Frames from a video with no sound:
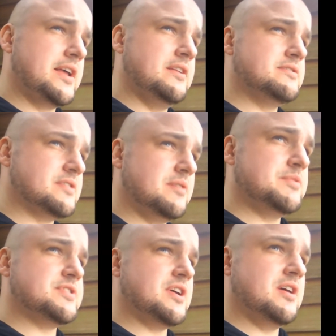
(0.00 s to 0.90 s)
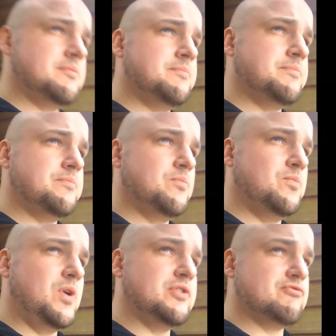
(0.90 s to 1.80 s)
and I must say I'm
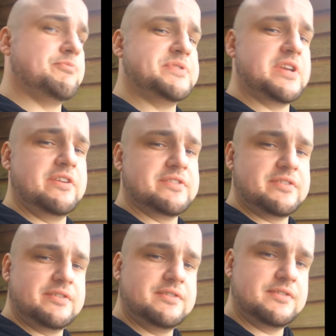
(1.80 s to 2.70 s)
100%